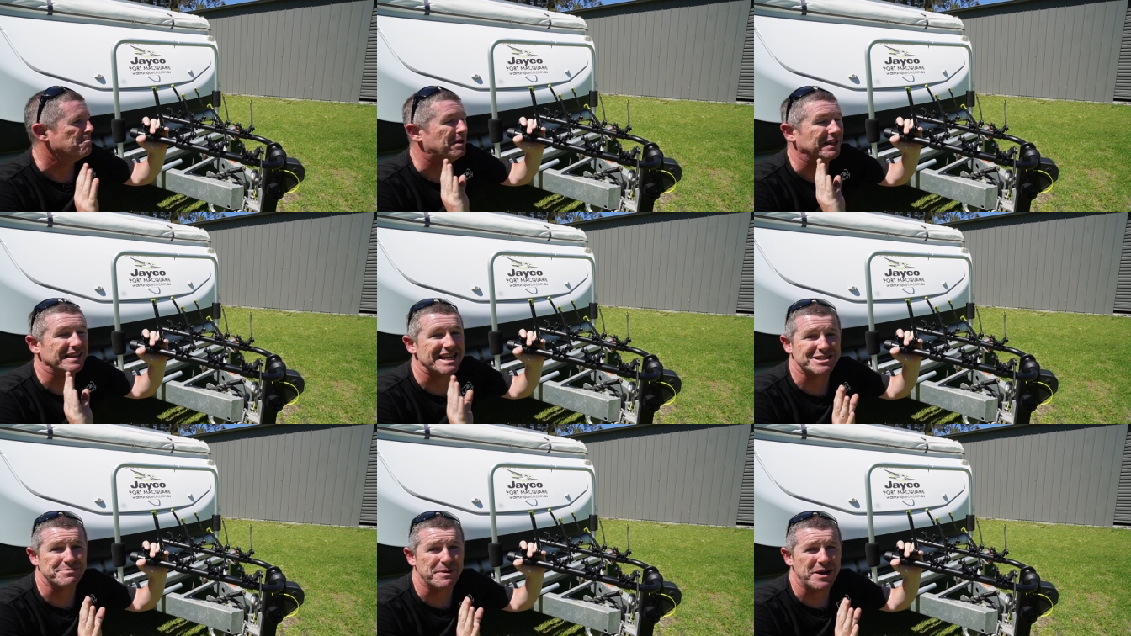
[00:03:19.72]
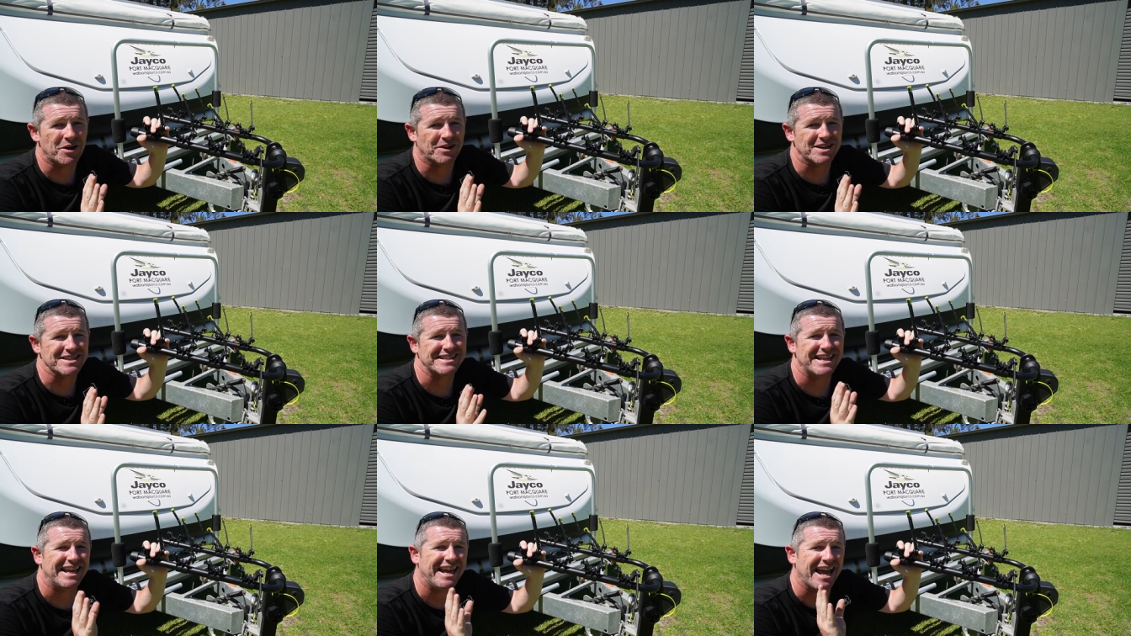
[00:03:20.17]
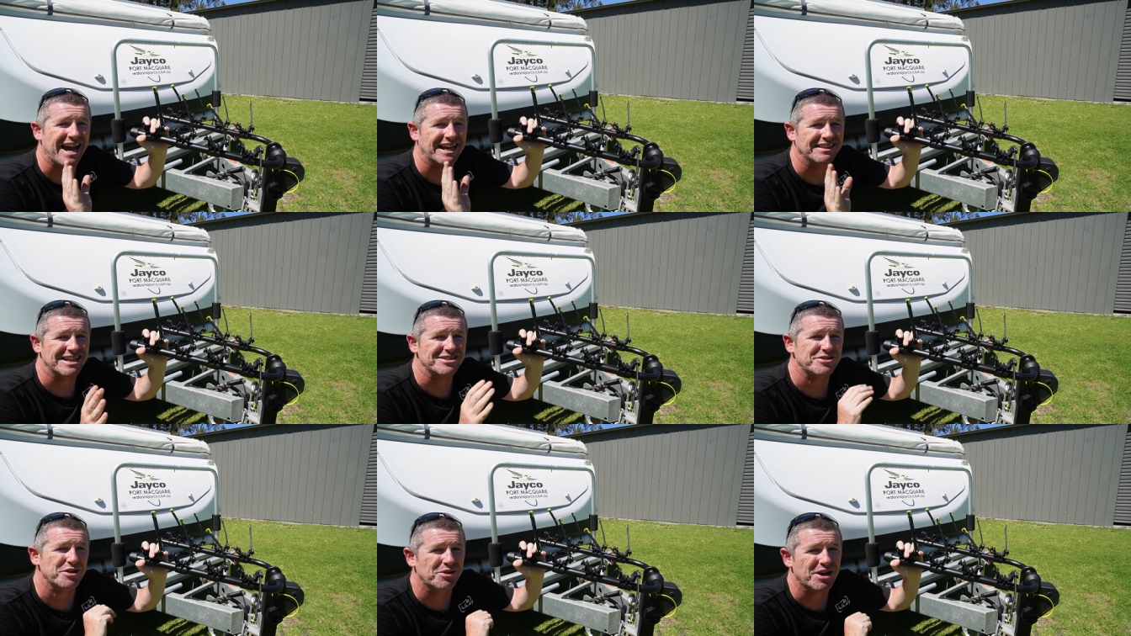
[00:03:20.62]
But let's be honest here,
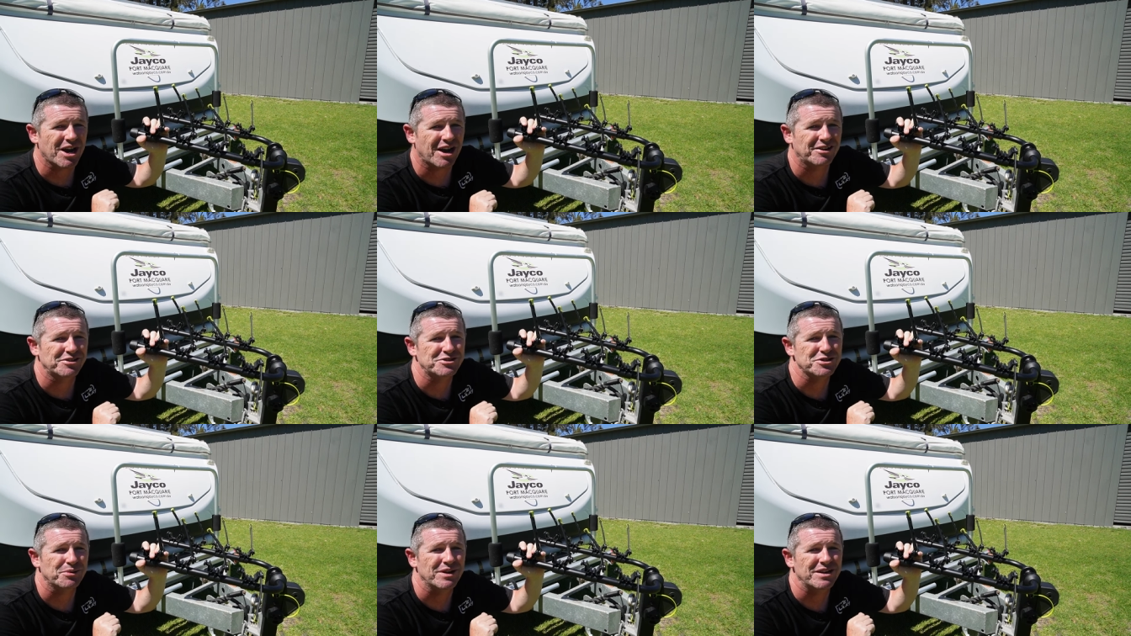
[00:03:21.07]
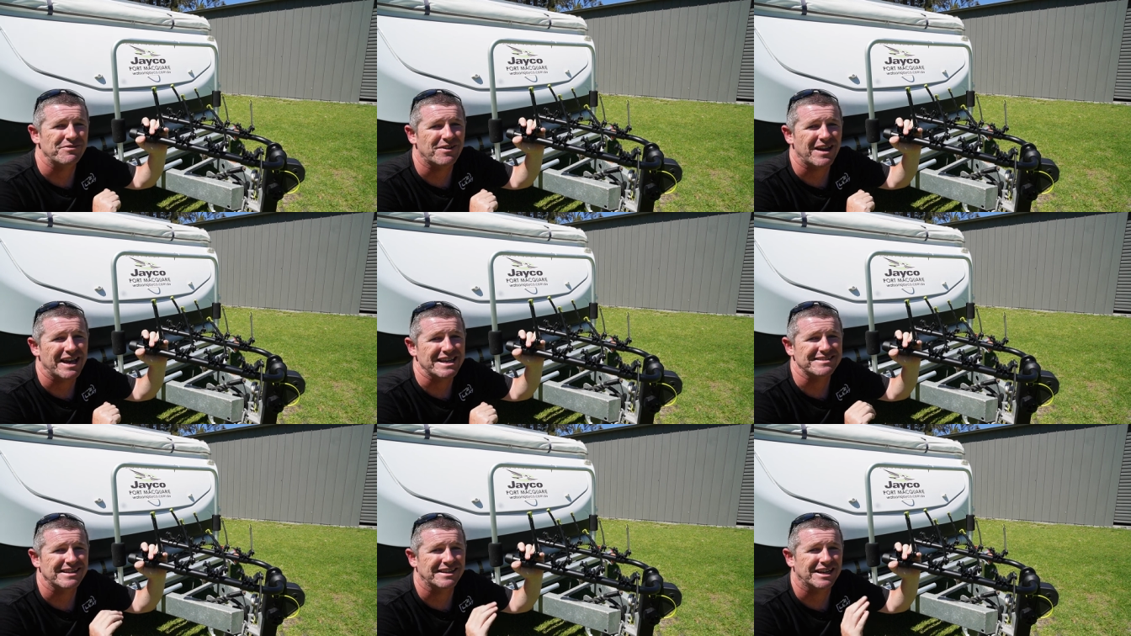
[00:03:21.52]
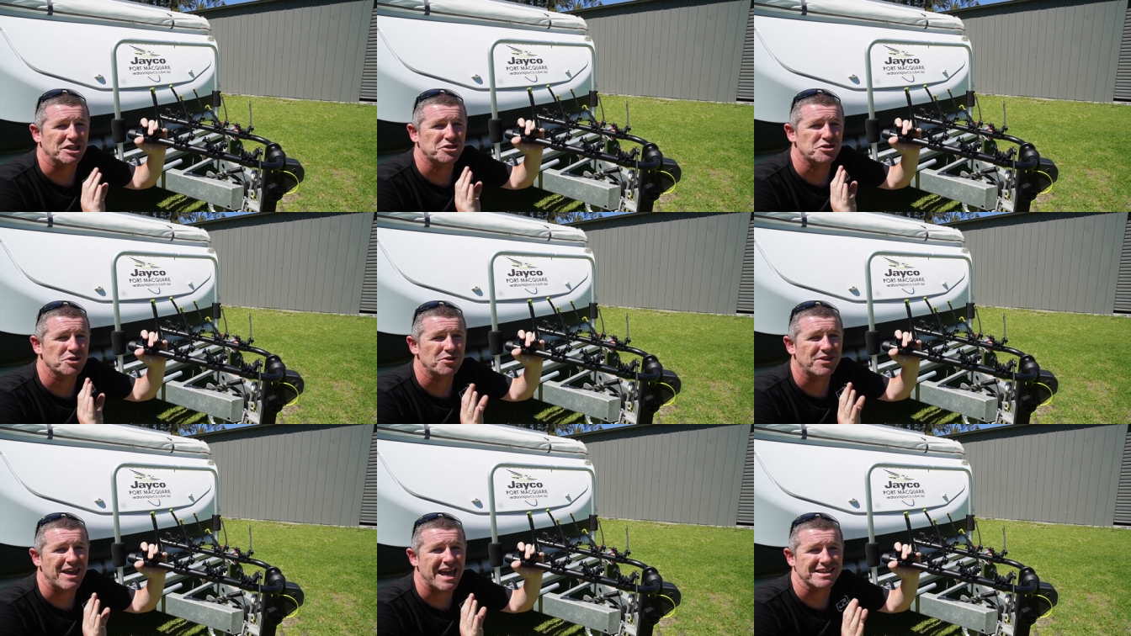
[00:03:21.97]
unless you're going to invest in a
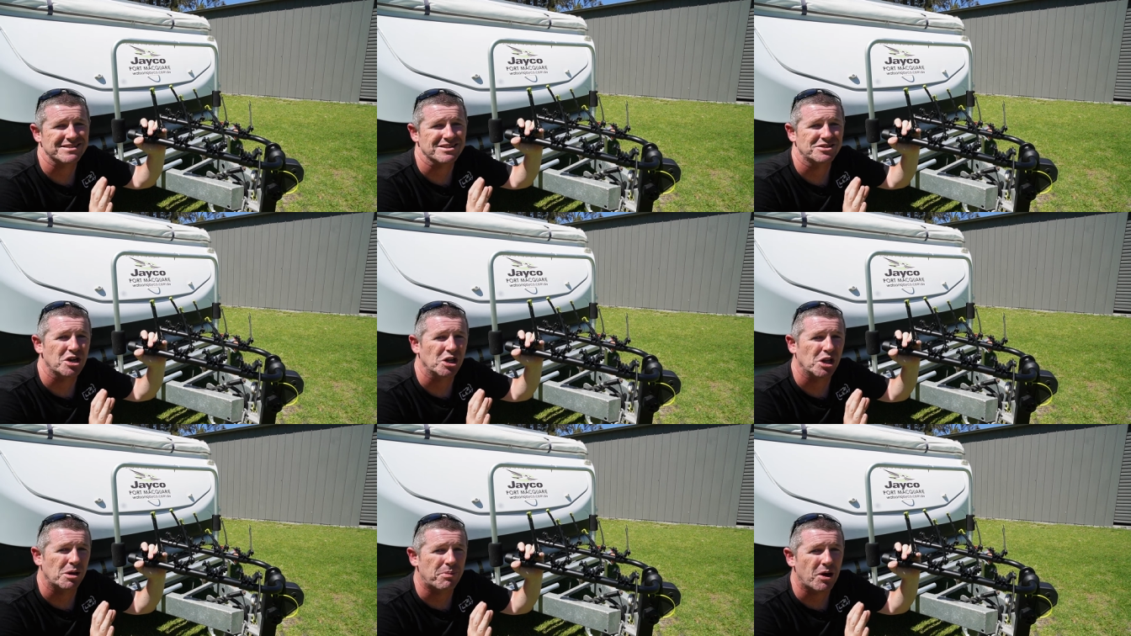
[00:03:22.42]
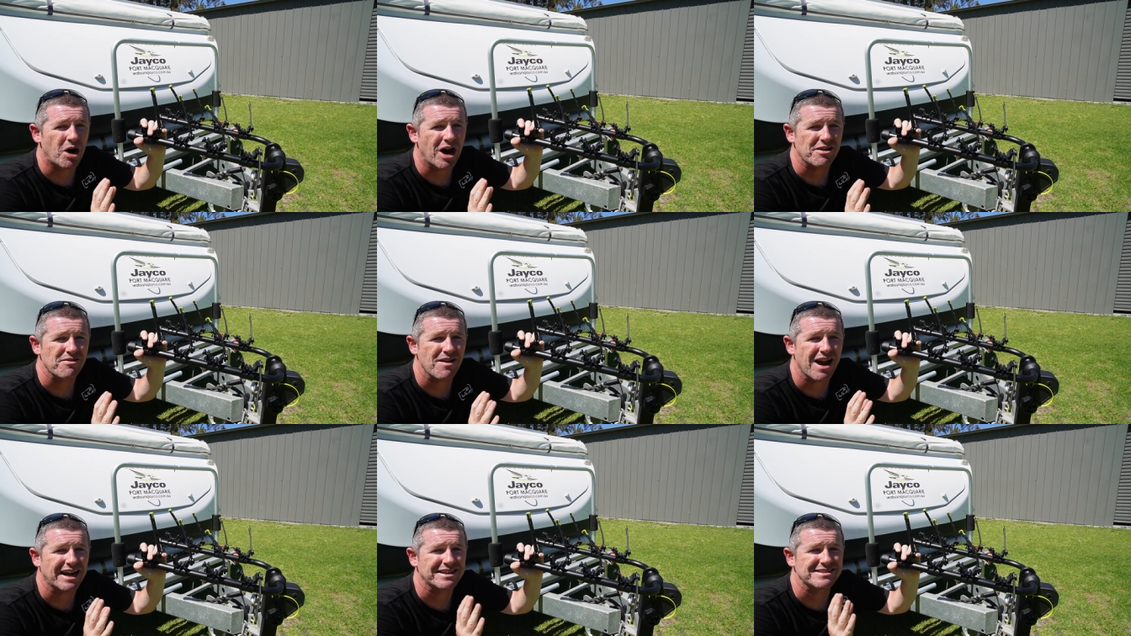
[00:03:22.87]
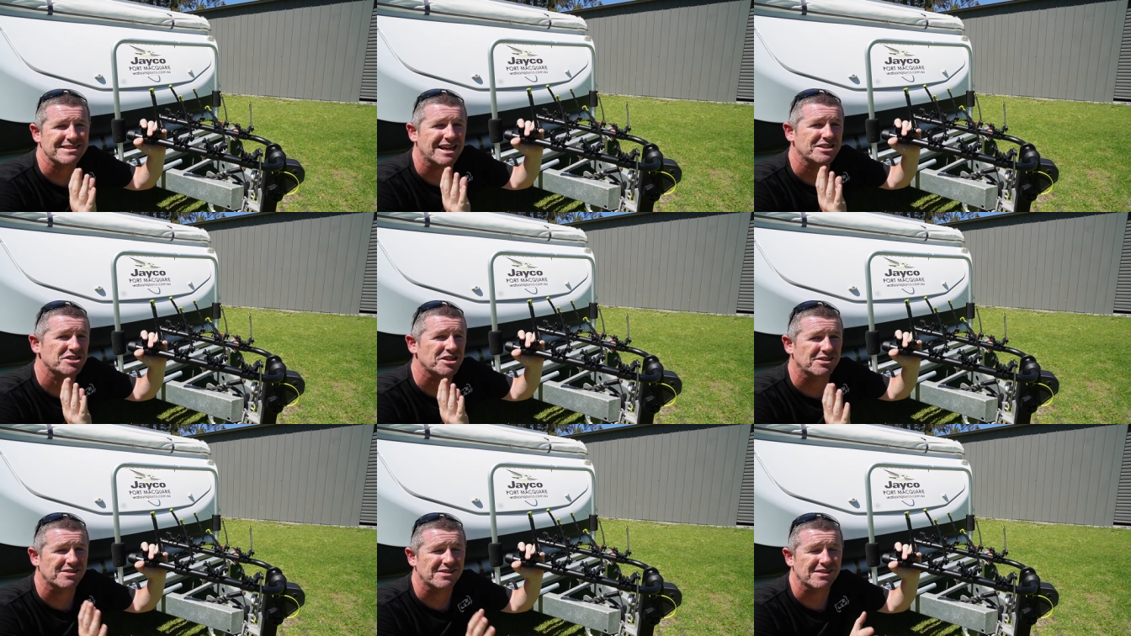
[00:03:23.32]
$2,000 bike rack
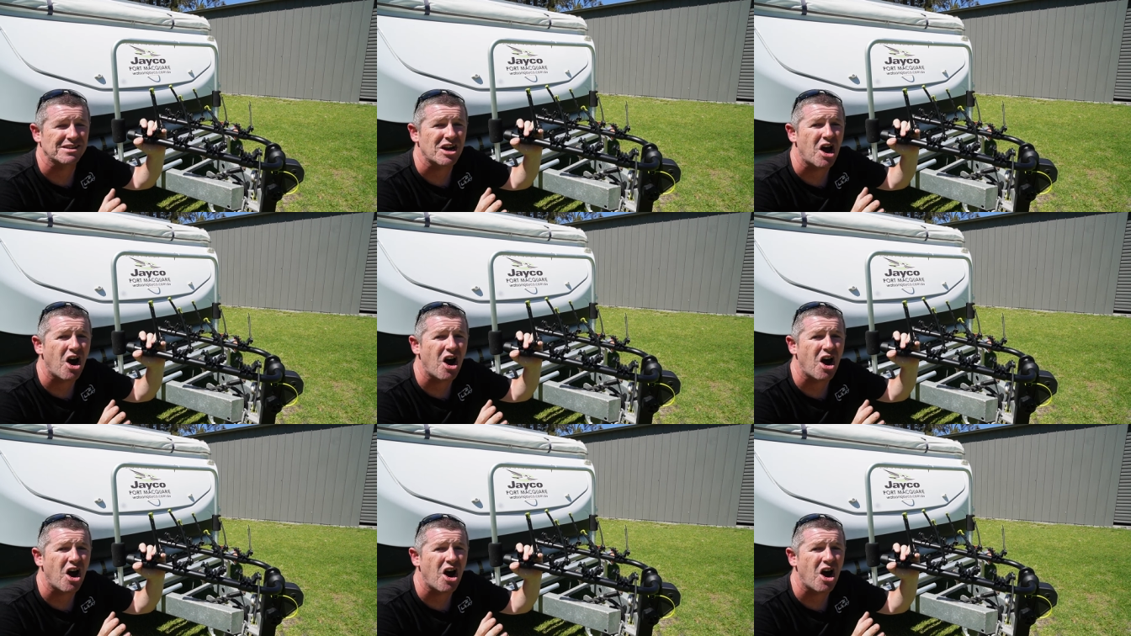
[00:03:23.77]
such as an